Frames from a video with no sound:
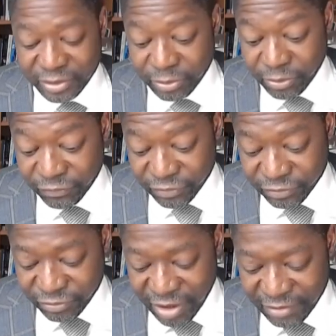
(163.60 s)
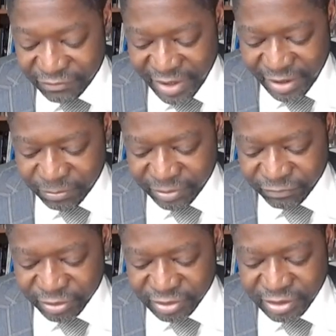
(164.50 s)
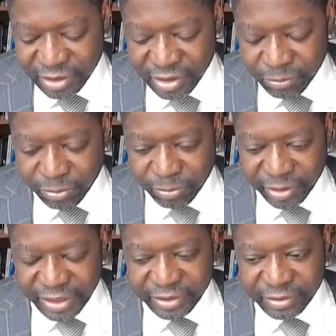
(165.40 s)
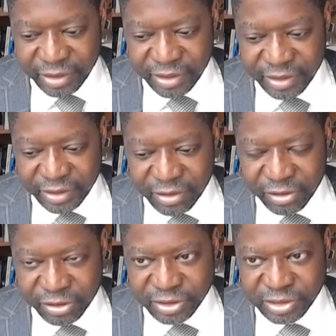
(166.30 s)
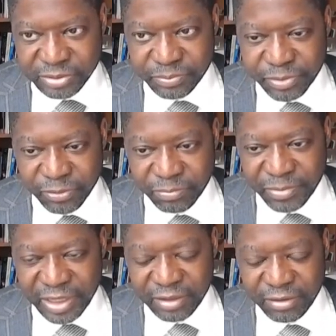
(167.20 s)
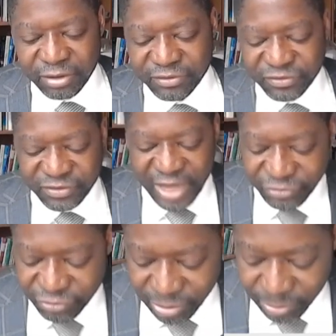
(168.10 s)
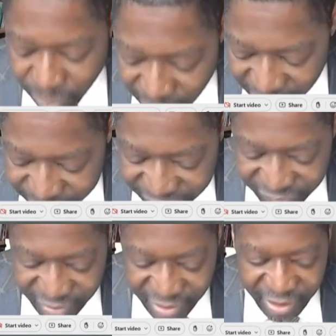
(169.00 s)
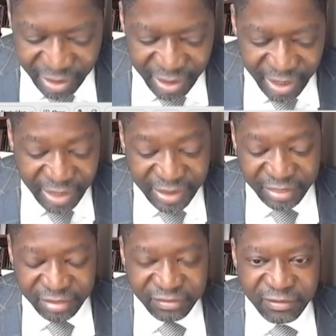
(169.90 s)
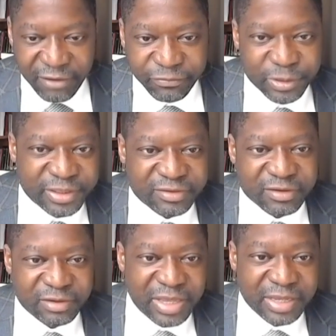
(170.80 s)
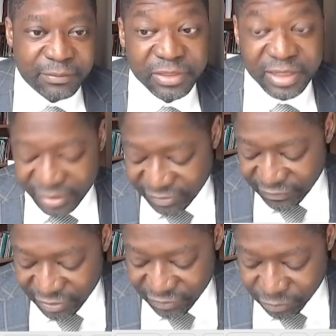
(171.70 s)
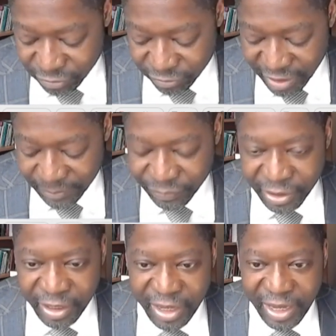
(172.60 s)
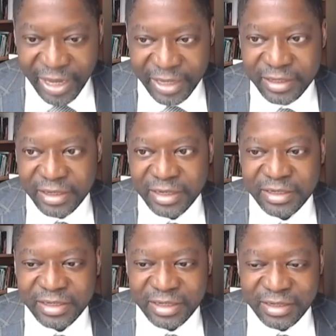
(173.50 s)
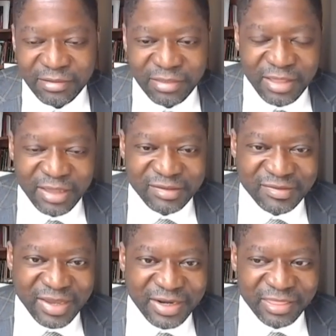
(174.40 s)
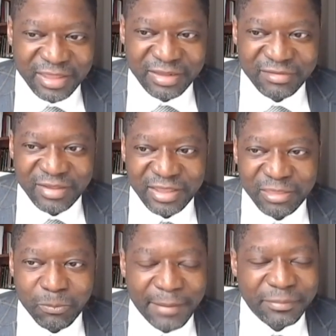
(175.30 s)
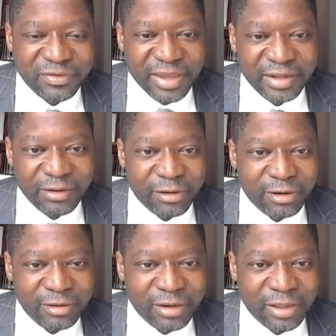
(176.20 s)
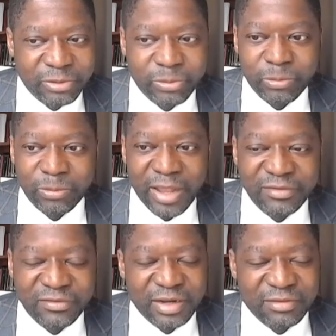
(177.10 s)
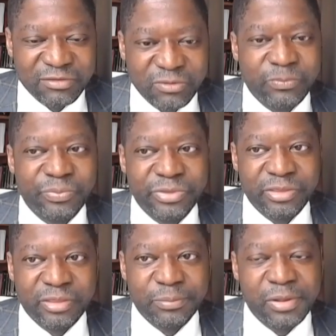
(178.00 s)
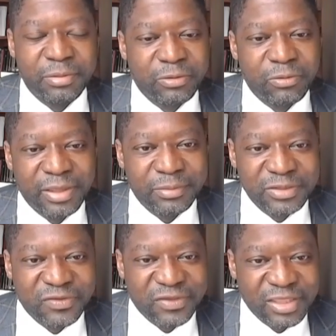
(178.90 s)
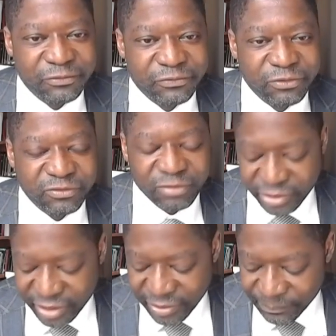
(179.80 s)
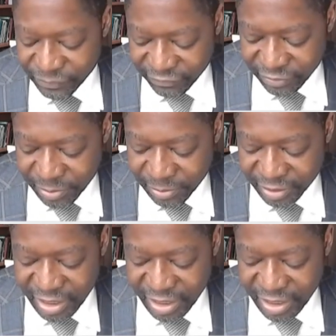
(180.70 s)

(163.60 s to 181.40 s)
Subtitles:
overdrive now. We're working hard to both meet our statutory requirements and get the software that's going to make up the guts of this program. And indeed, exciting things like the website are on the horizon. And so the public will be able to see the first look of the Public